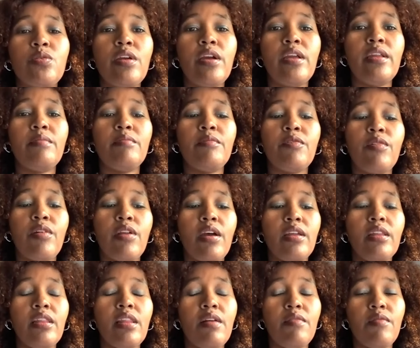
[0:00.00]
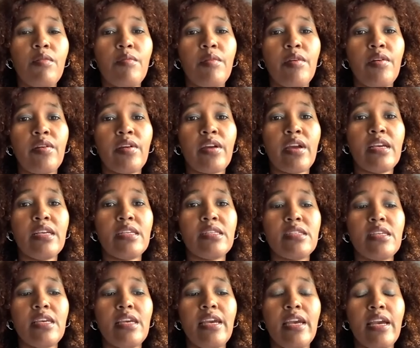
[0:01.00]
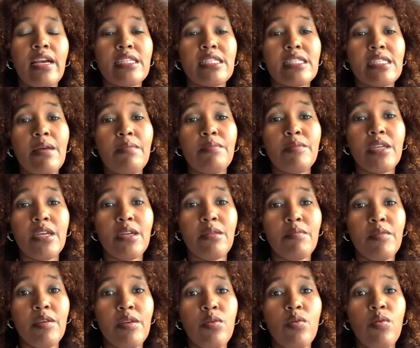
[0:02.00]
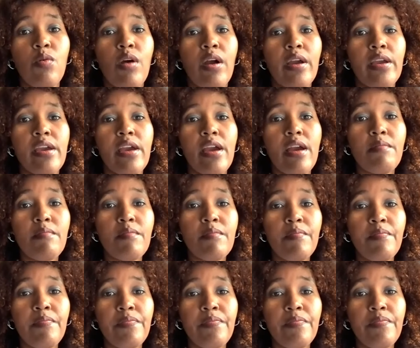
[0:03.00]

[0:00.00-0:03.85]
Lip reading: And what I love America is it accepted me who I am,